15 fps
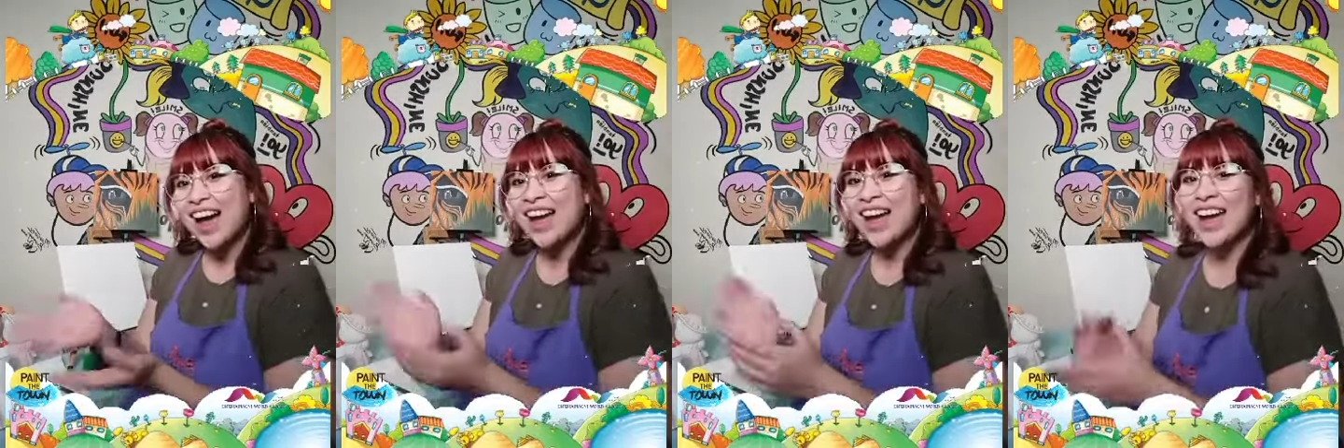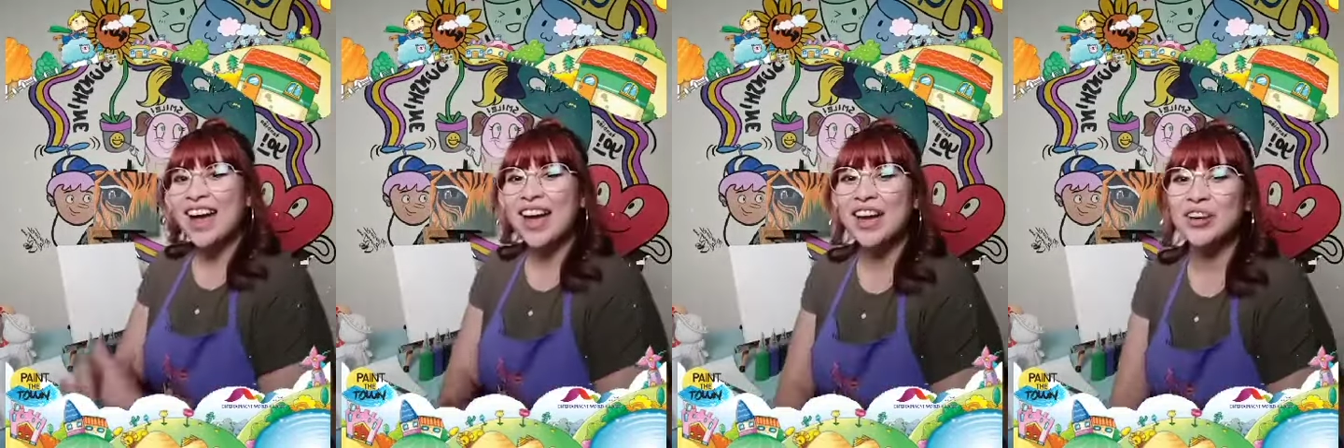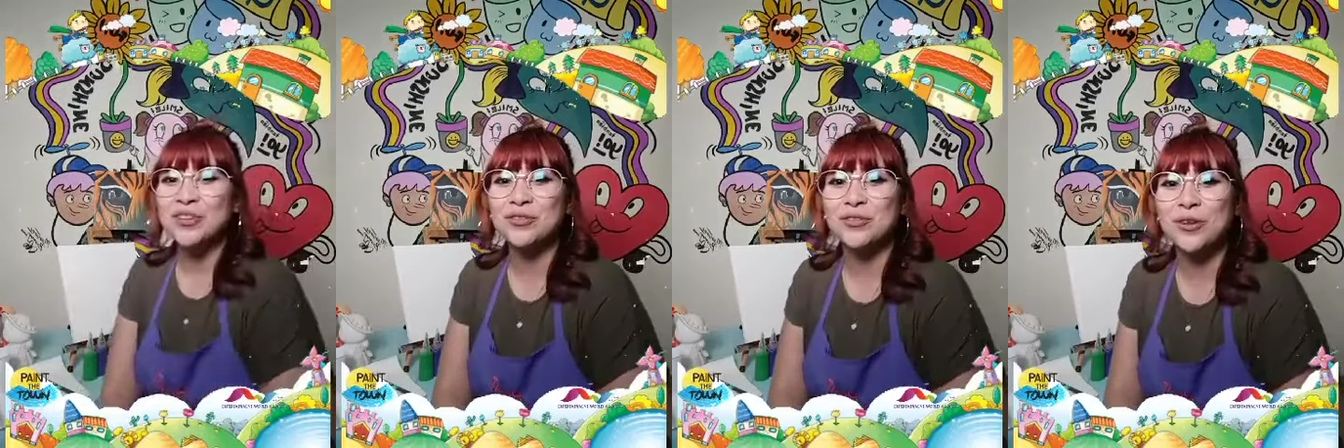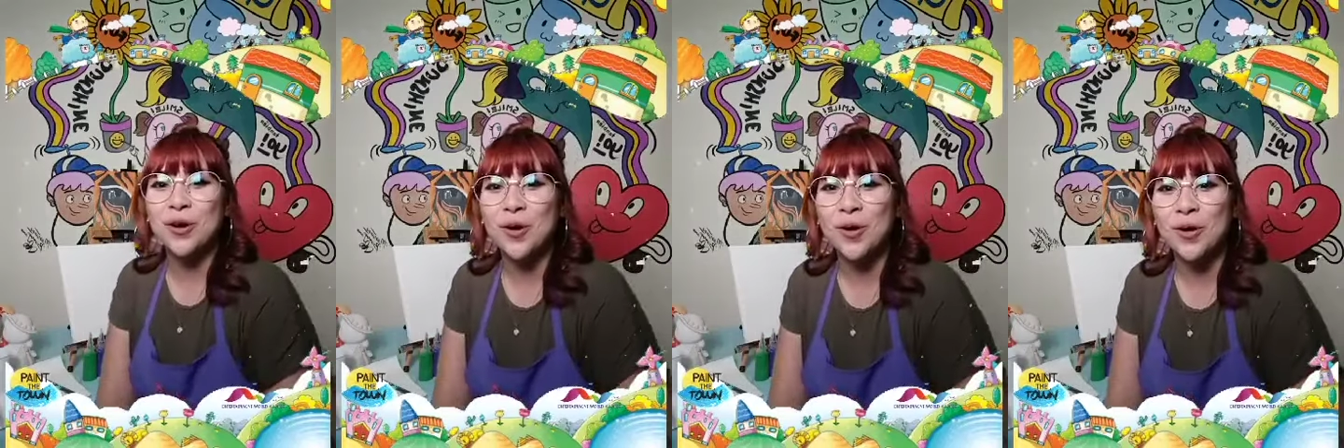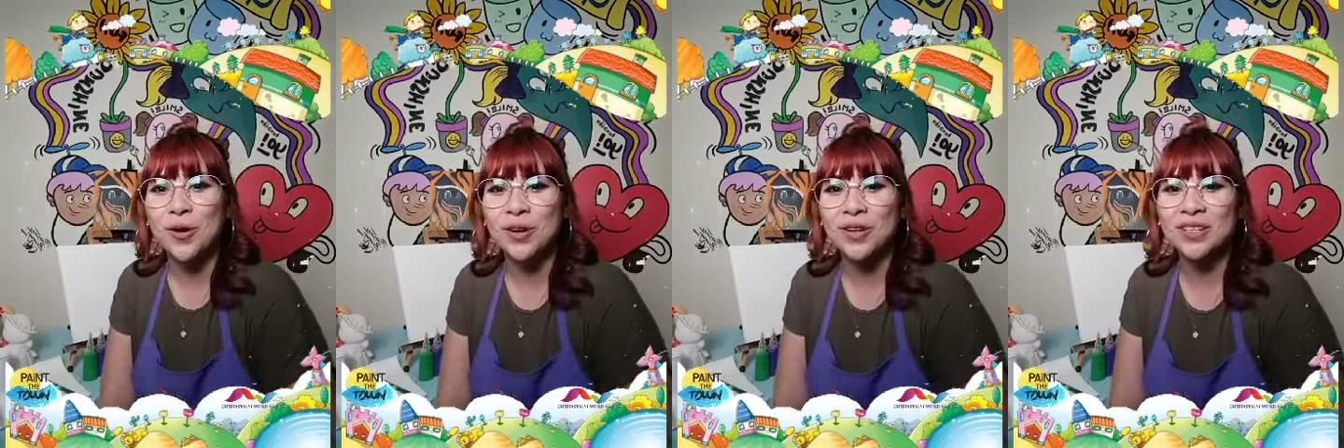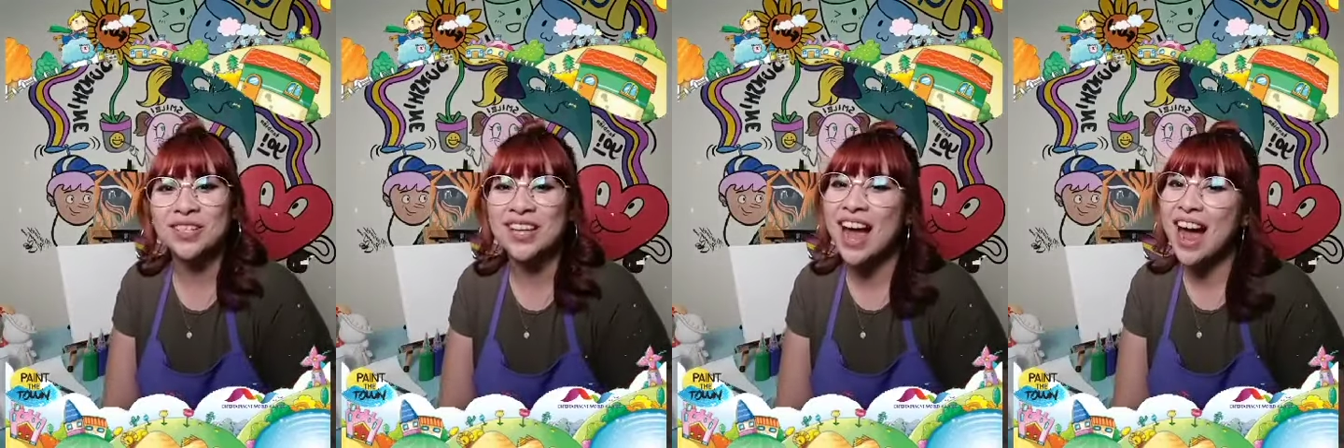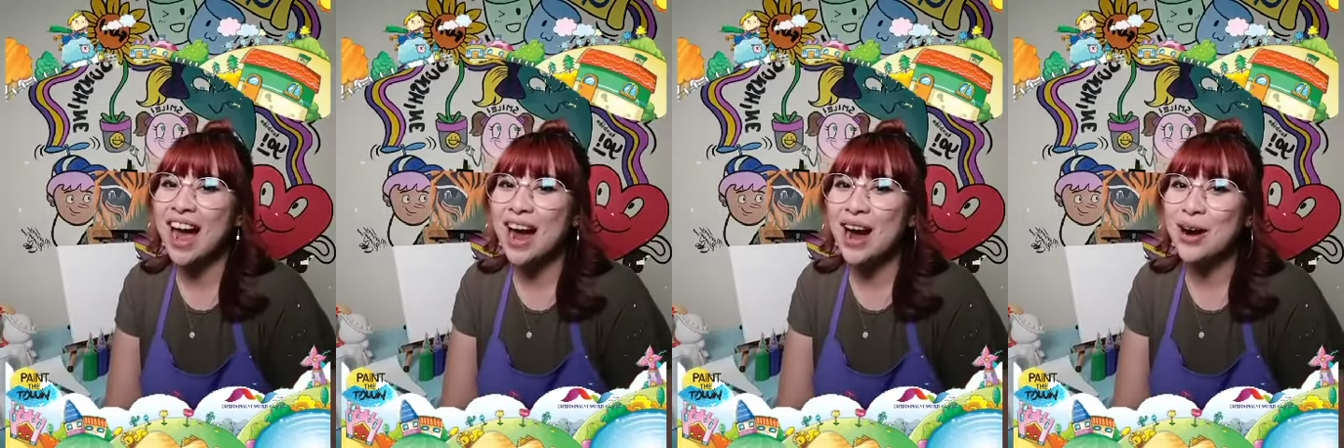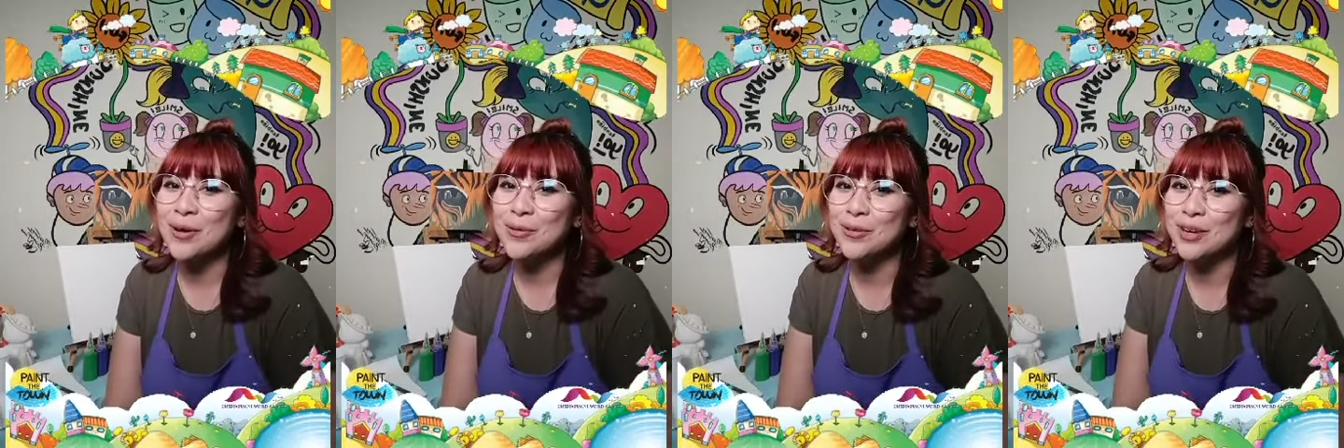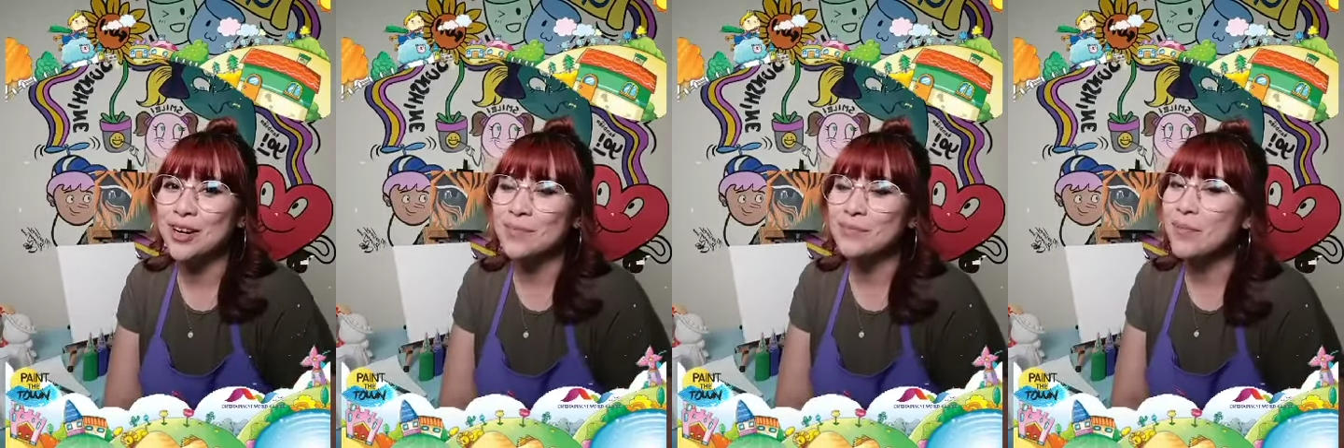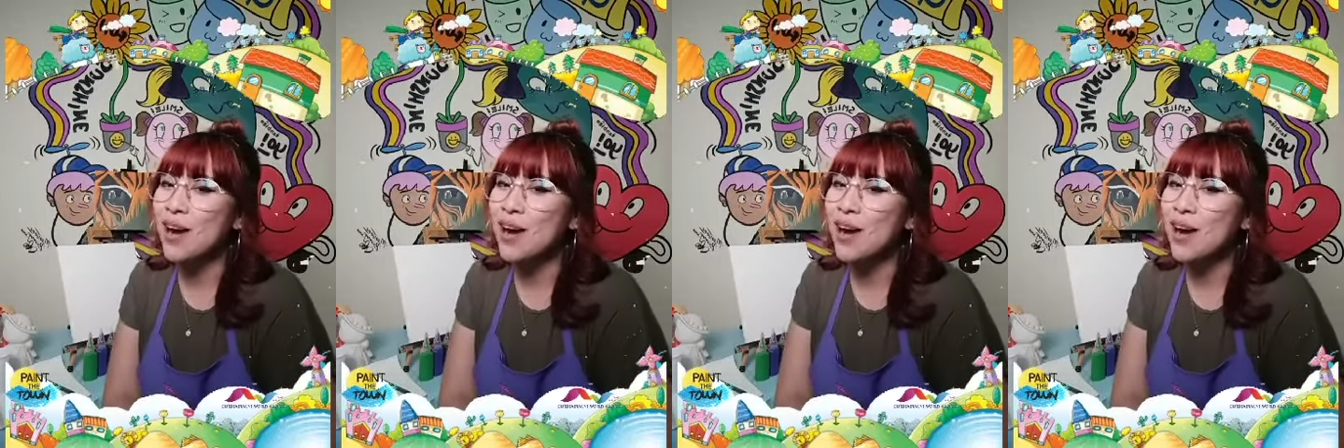And of course, our